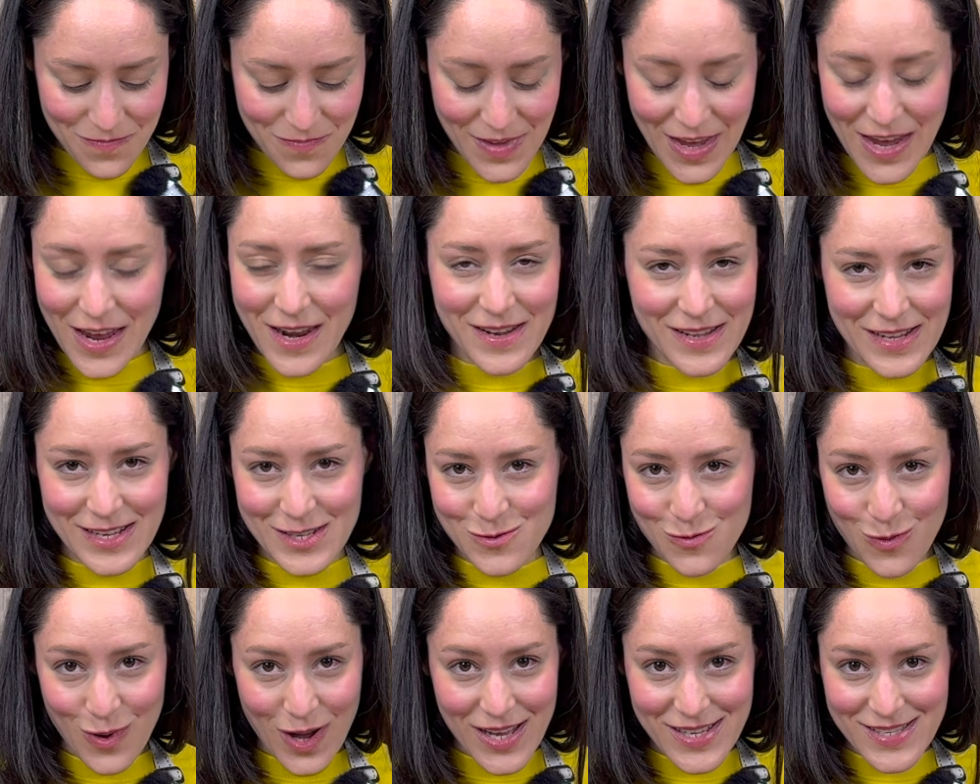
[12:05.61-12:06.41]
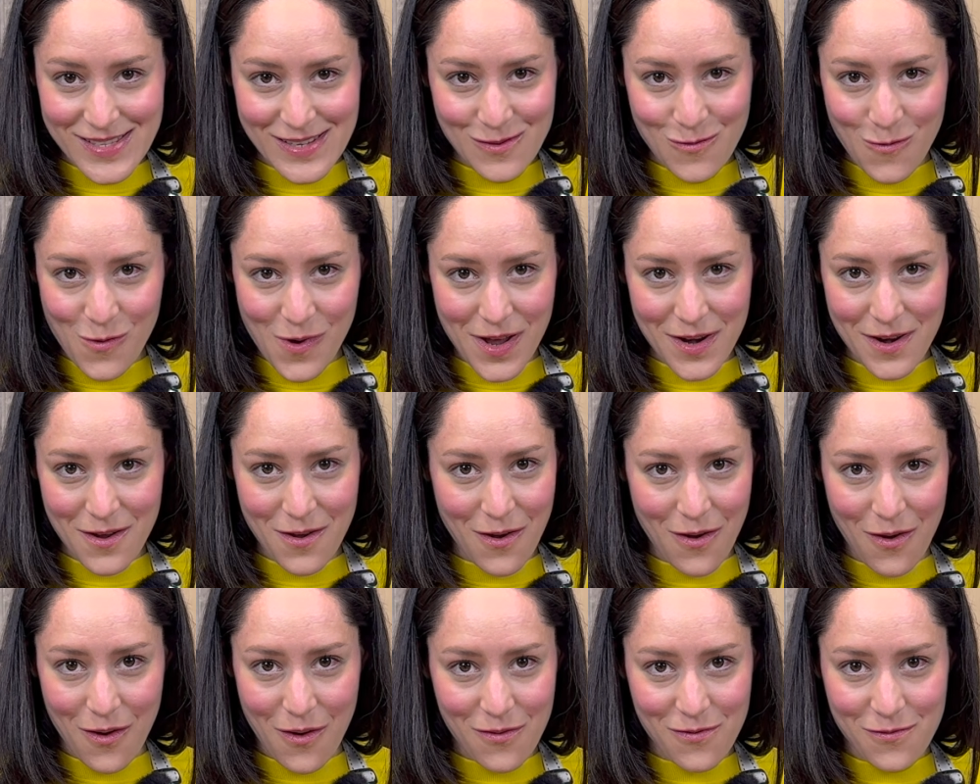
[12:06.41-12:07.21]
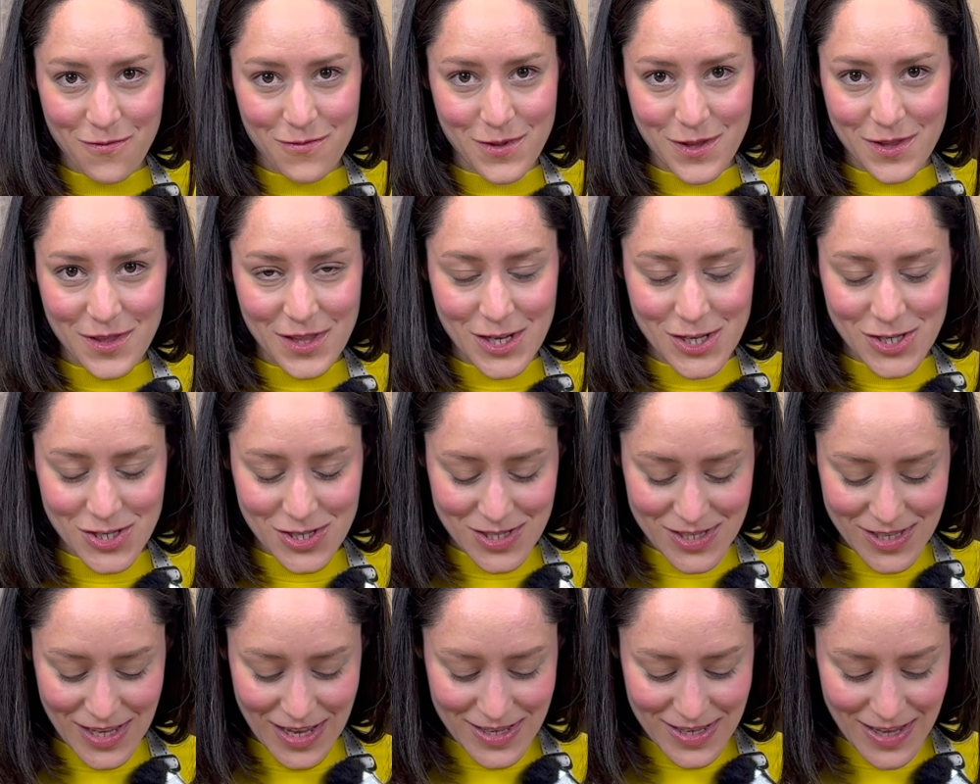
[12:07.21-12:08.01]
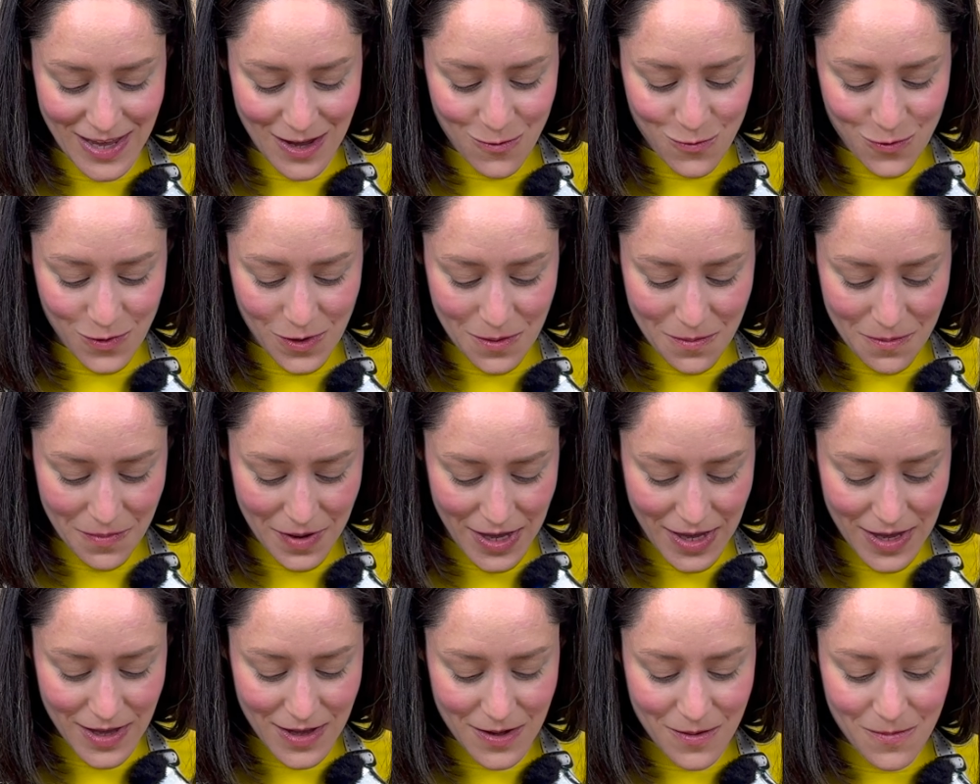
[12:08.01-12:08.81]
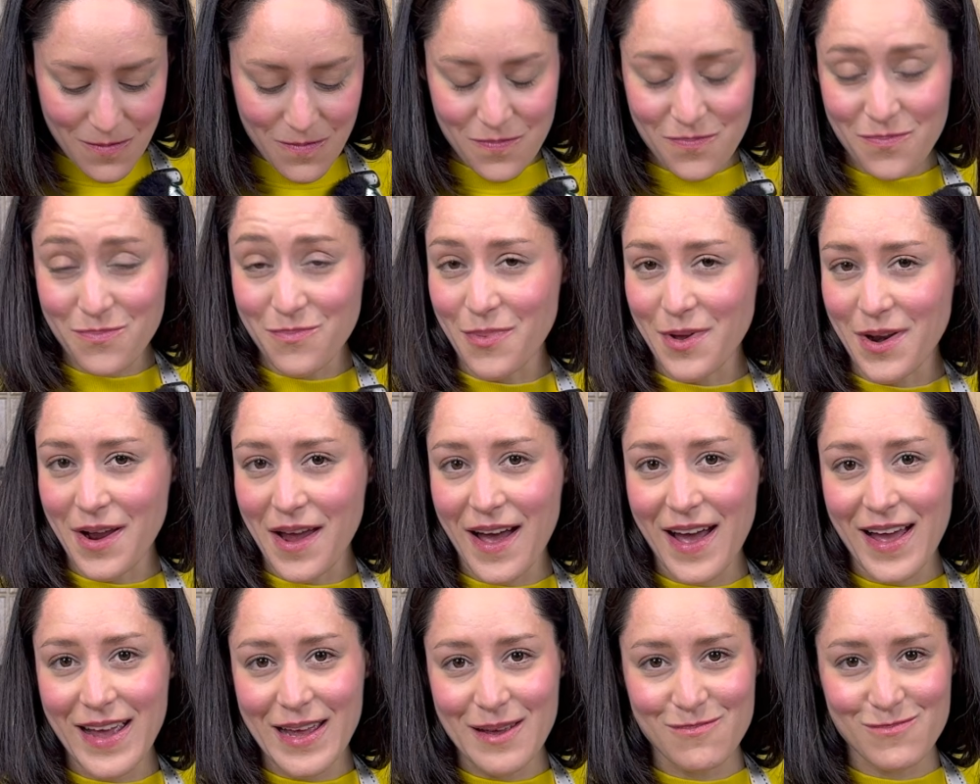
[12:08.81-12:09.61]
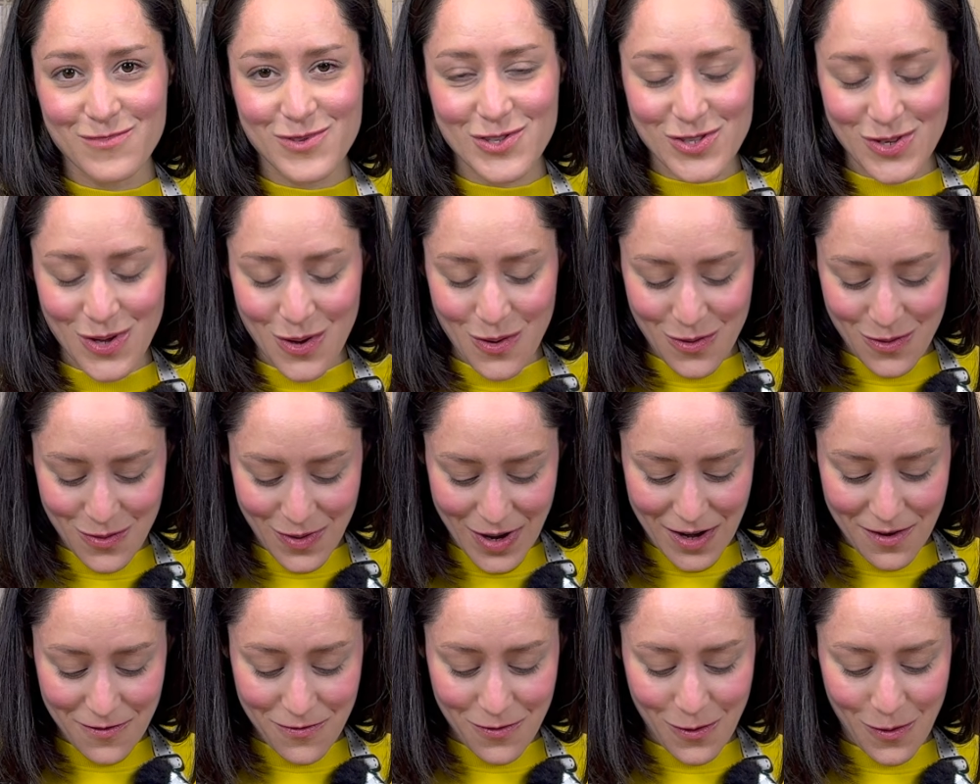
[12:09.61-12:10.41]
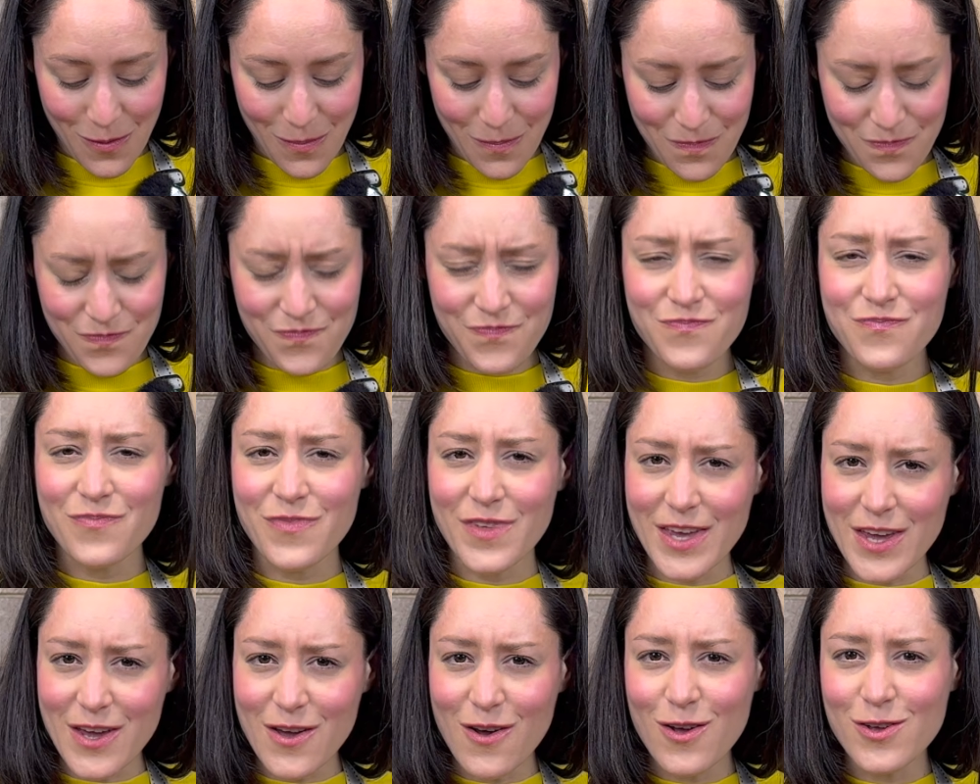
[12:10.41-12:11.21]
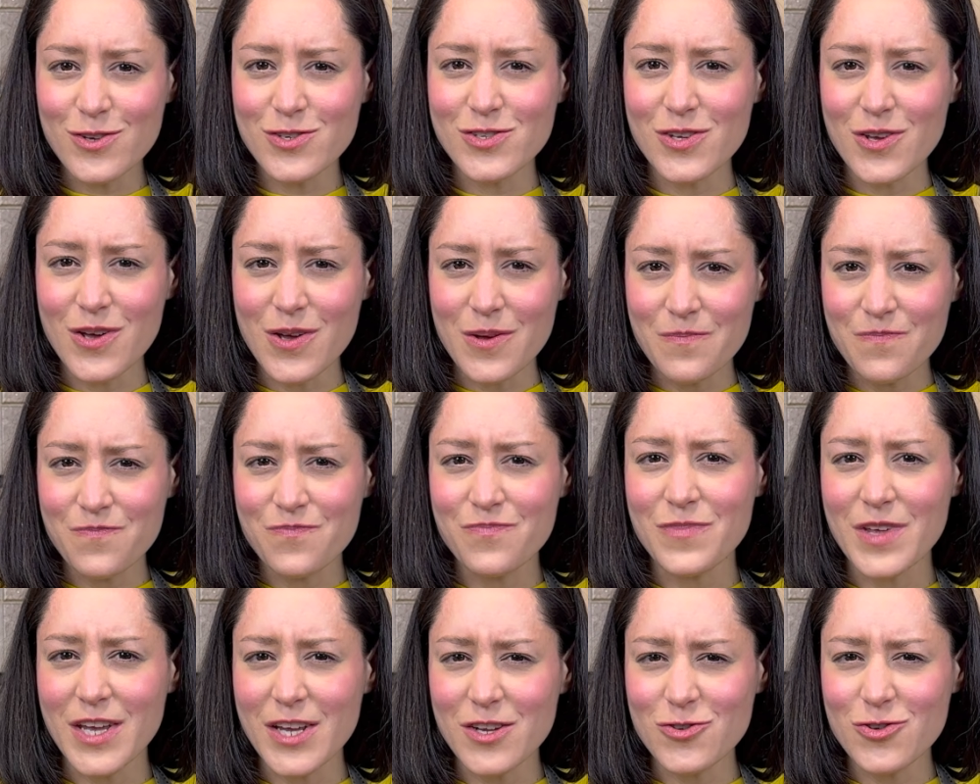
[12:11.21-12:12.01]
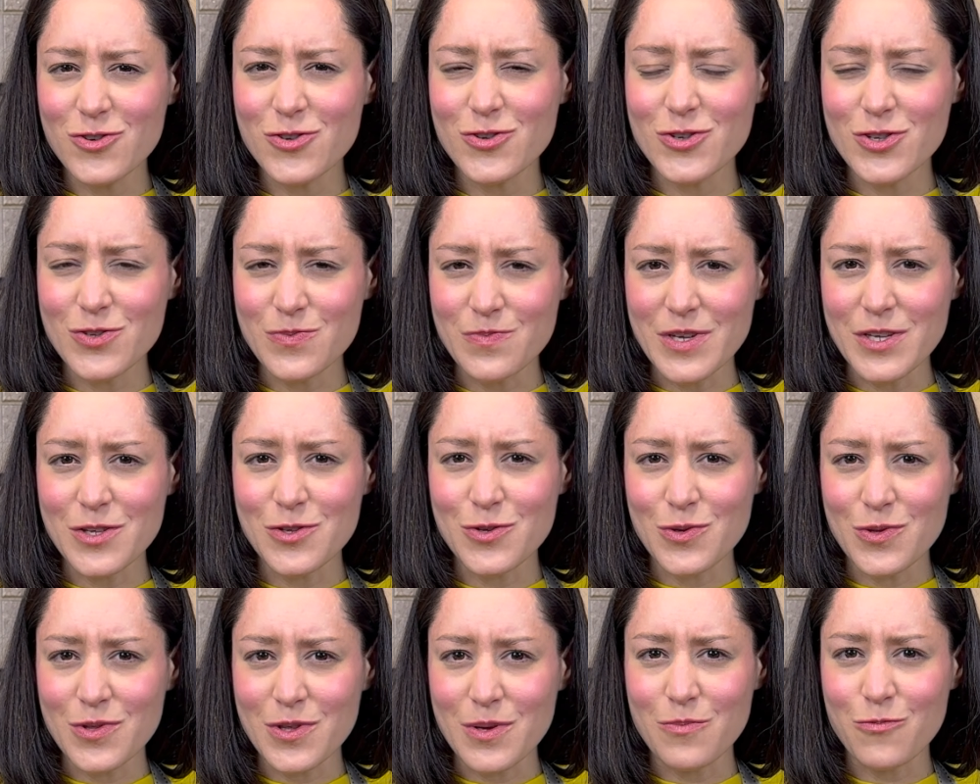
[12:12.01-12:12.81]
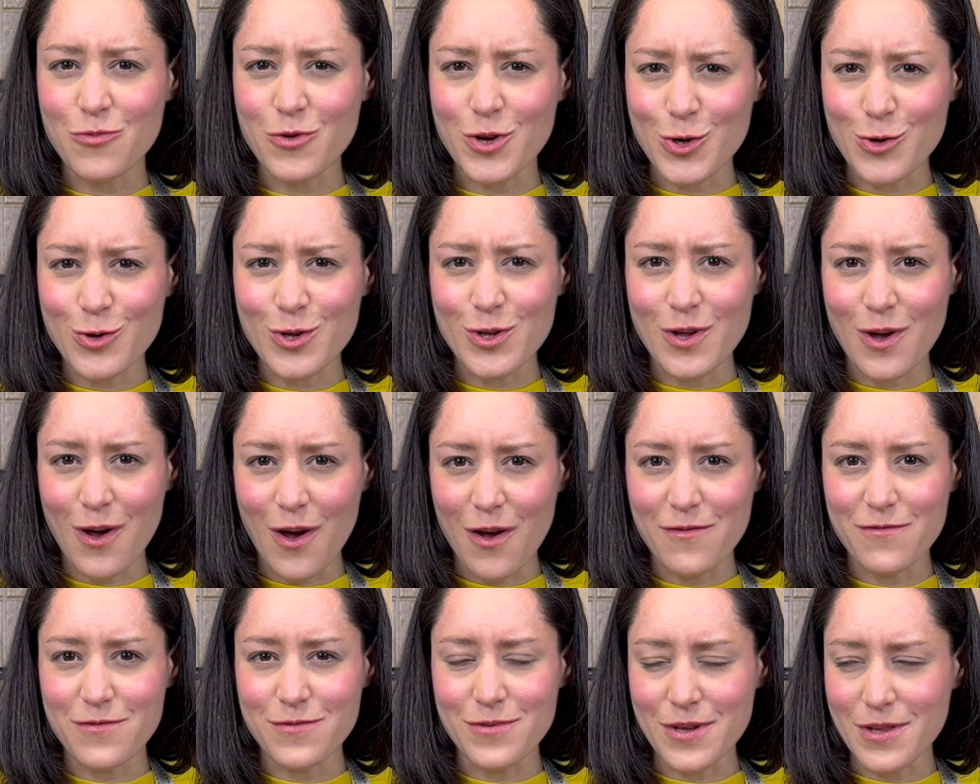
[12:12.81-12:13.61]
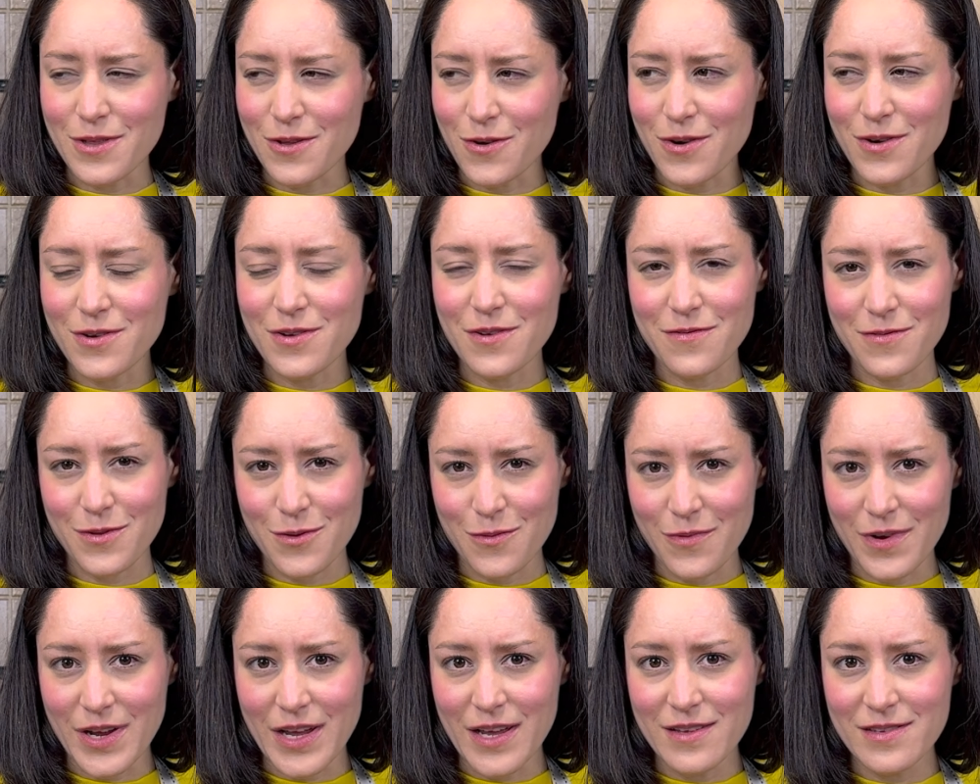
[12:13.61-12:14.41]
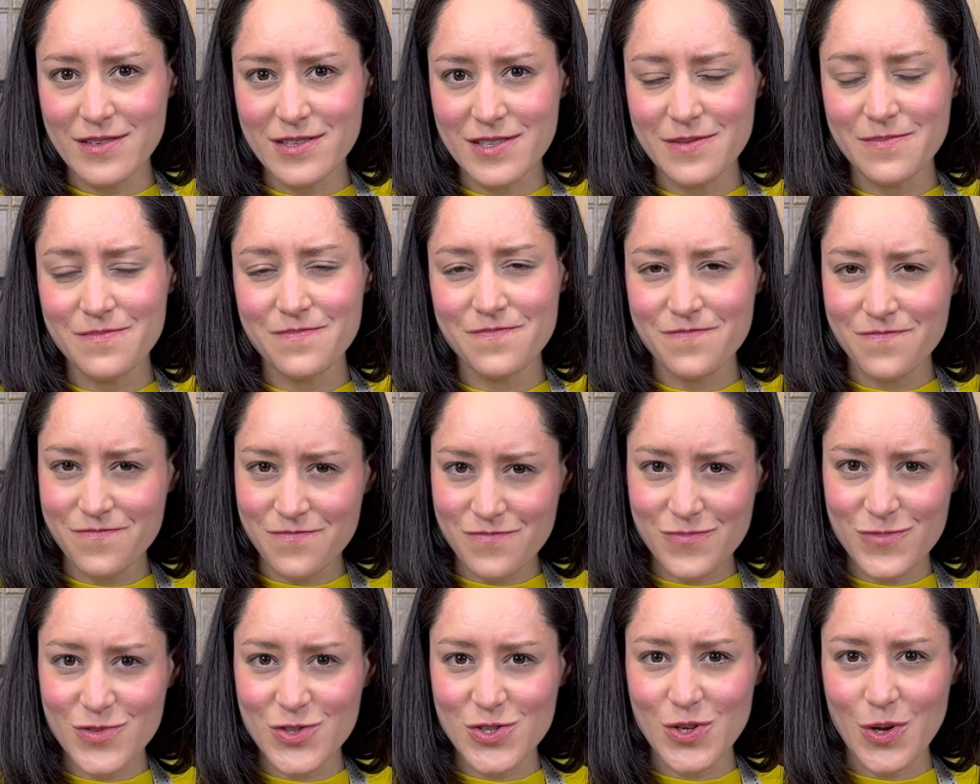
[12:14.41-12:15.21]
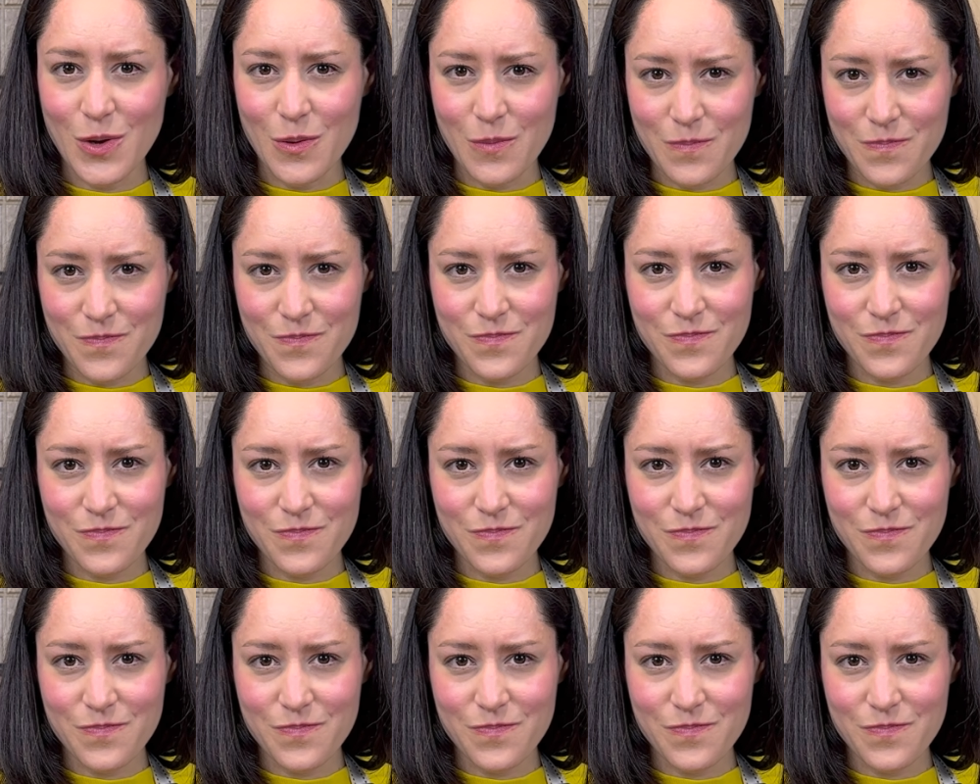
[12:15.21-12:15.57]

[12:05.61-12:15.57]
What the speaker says: This wasn't one of the dishes that they would make, but I am so grateful. He also introduced me to the prequel of The Lord of the Rings, so